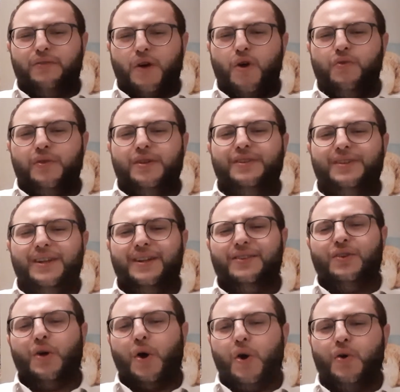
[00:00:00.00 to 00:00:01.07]
over
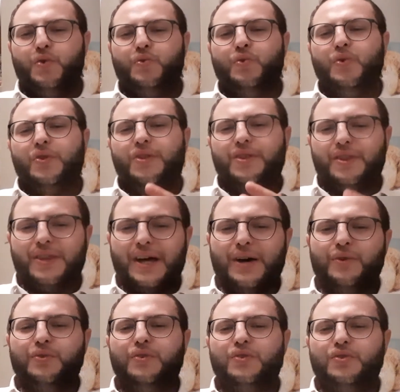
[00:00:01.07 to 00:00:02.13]

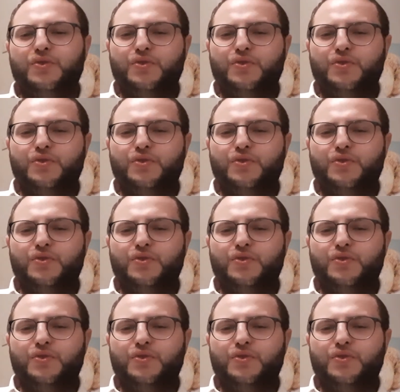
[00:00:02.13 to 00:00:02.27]
600,000